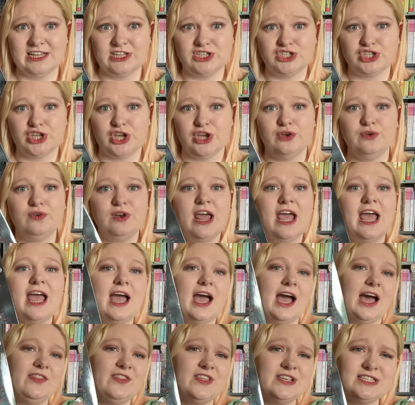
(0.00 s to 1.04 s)
soon
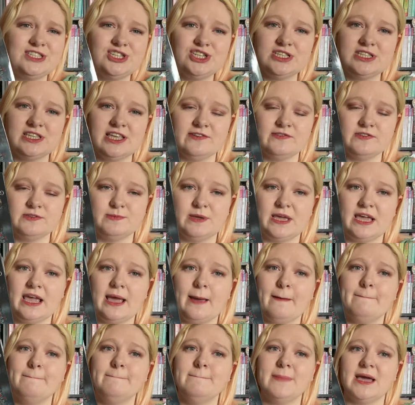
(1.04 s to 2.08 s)
and this just gives me
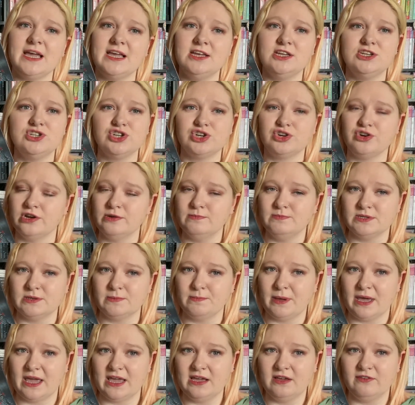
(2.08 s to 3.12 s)
major Crimson
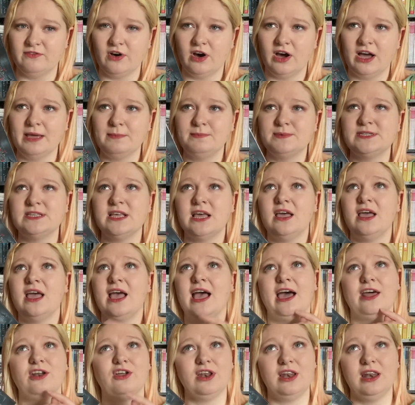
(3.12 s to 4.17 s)
Peak vibes
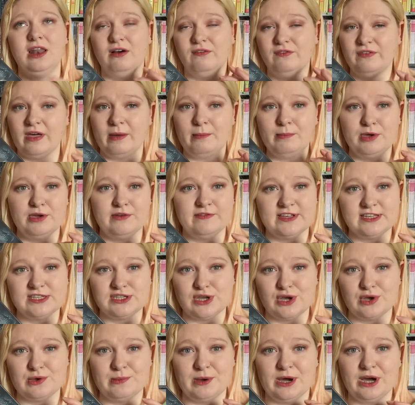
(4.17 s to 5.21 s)
and I love that movie
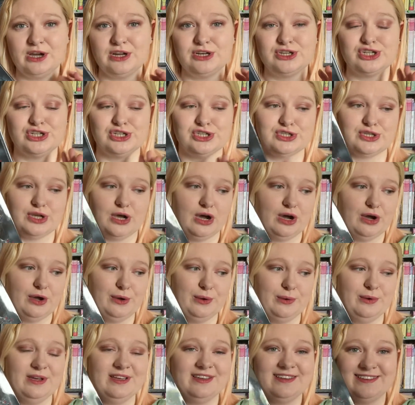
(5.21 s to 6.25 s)
so much
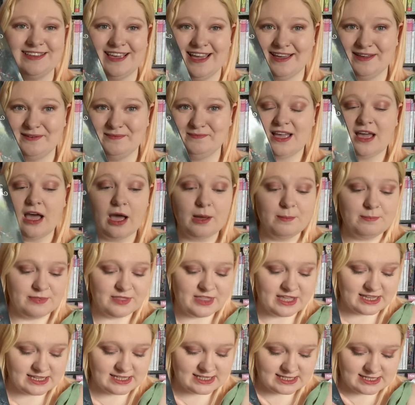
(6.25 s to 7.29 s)
so yeah um,
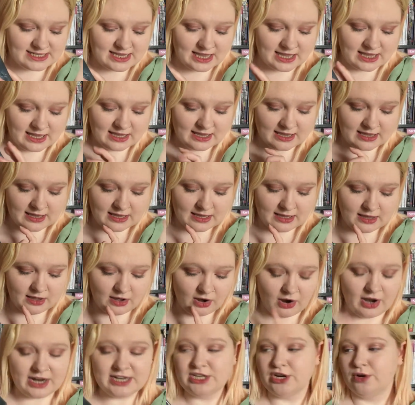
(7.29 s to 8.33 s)
this
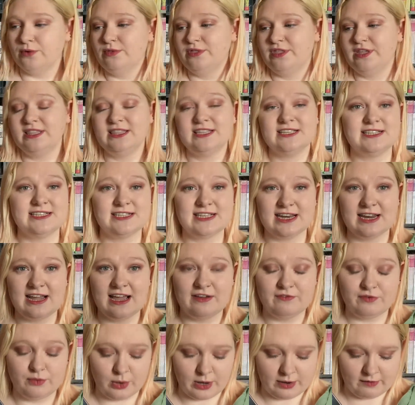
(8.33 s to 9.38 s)
I don't think this is going to
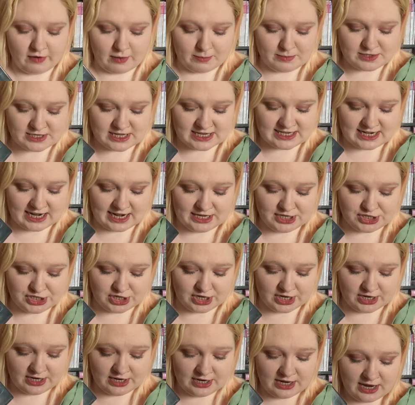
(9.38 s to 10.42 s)
have queer
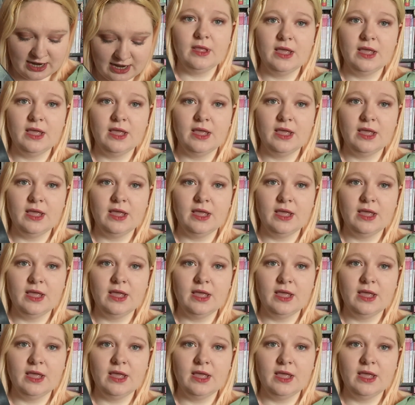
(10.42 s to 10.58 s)
representation